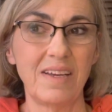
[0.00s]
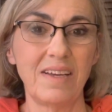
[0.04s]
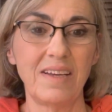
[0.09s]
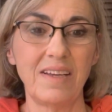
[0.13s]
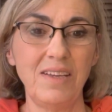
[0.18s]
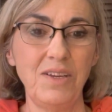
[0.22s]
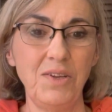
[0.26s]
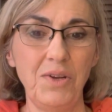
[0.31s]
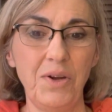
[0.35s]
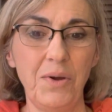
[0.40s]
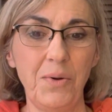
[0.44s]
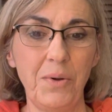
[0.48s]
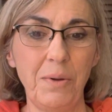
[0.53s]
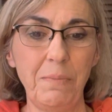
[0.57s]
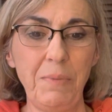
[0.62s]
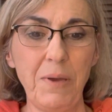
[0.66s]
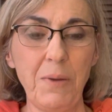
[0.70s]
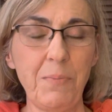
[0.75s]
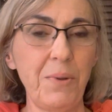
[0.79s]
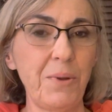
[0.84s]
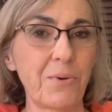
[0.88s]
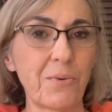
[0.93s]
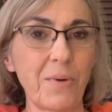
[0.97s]
you know, and
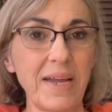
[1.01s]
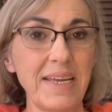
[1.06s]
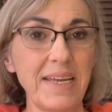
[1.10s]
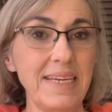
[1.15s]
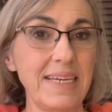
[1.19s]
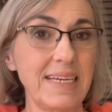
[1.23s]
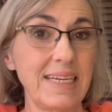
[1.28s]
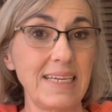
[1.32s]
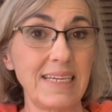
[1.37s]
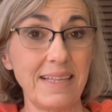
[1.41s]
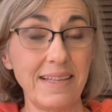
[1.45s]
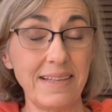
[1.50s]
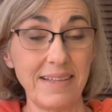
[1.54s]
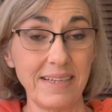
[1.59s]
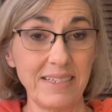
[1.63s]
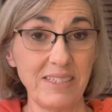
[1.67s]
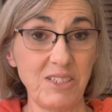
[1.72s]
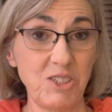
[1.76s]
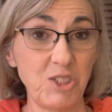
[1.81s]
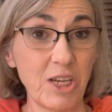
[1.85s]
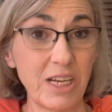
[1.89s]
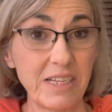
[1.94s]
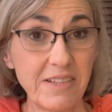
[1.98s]
people are writing in
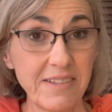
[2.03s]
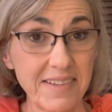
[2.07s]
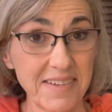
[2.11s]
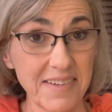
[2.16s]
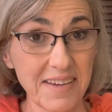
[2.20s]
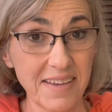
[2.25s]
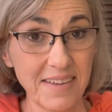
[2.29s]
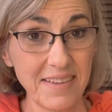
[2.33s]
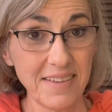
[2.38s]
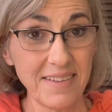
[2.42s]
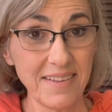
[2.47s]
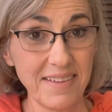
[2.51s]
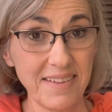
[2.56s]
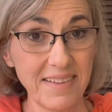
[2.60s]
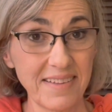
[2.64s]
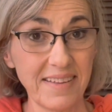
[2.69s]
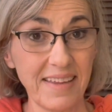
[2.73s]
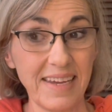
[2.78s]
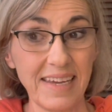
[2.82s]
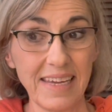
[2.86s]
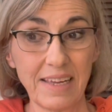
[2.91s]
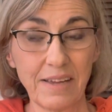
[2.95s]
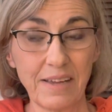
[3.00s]
suggestions
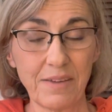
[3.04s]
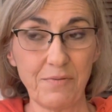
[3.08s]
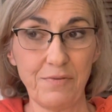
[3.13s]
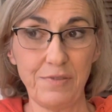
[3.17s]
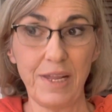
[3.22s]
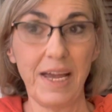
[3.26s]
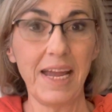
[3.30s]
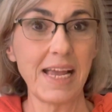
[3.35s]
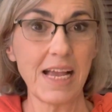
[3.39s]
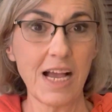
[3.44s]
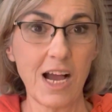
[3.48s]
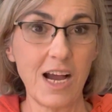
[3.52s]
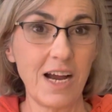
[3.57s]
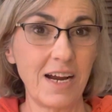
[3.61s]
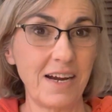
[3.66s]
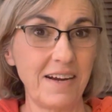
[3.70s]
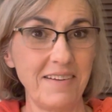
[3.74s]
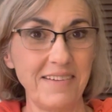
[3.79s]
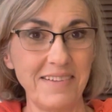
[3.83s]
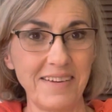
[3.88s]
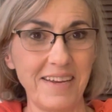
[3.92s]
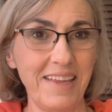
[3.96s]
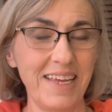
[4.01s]
like flying
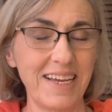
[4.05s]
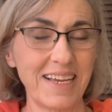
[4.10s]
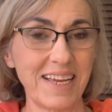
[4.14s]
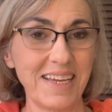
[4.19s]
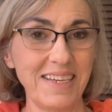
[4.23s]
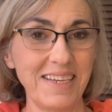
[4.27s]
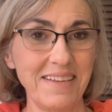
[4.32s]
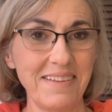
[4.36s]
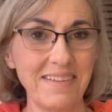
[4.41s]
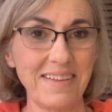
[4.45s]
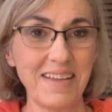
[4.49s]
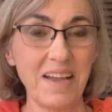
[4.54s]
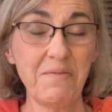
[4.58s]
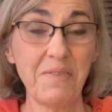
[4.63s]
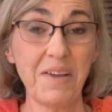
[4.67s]
cars and all that kind of stuff.